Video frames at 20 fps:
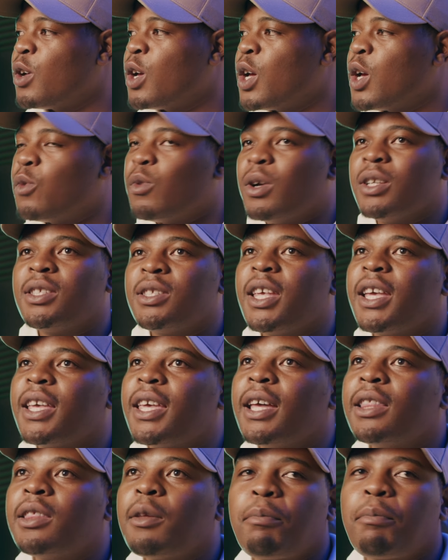Mm-hmm. Once they
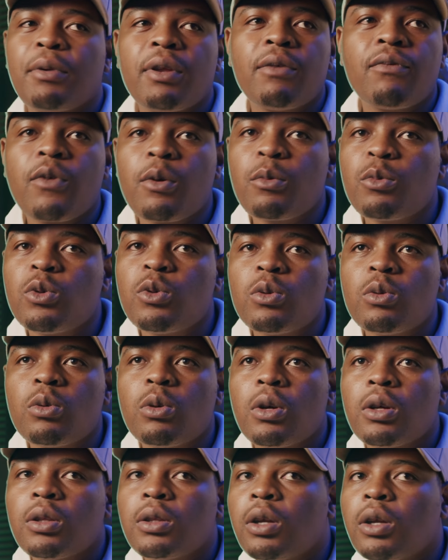get the beat from you,
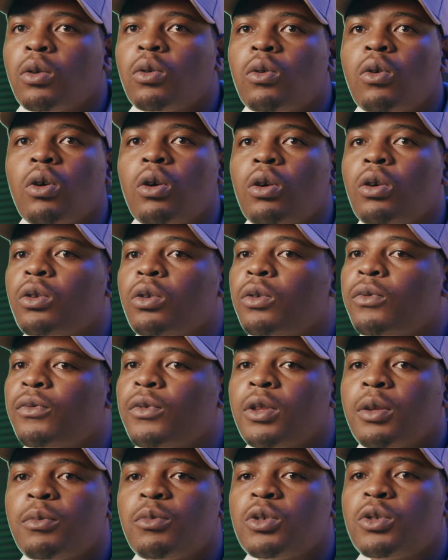they don't call you
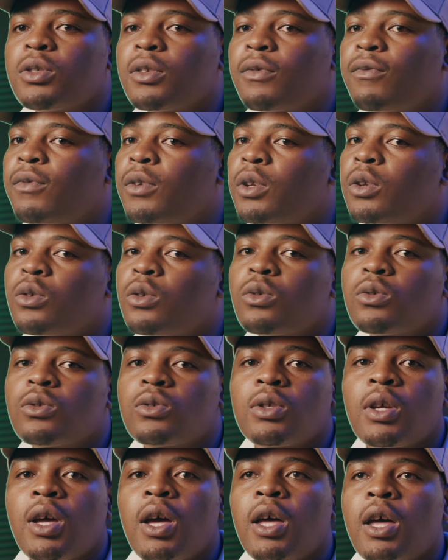for the music
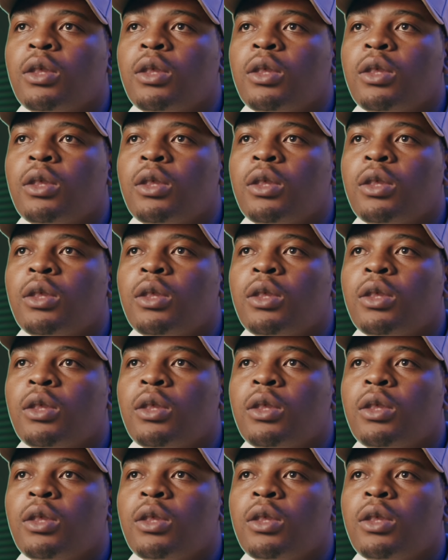videos.